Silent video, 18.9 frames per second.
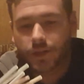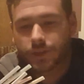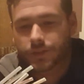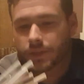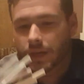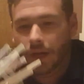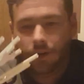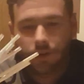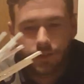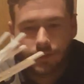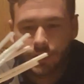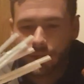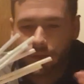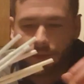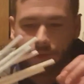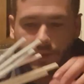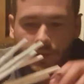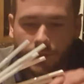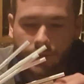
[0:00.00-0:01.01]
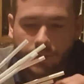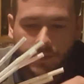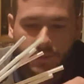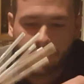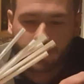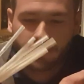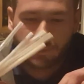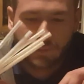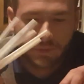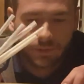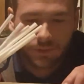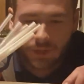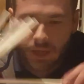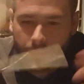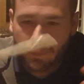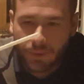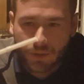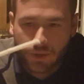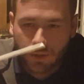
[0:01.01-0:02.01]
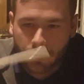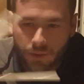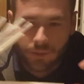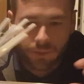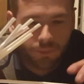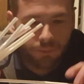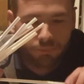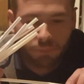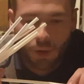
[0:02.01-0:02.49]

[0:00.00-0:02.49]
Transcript: Dollar General, typical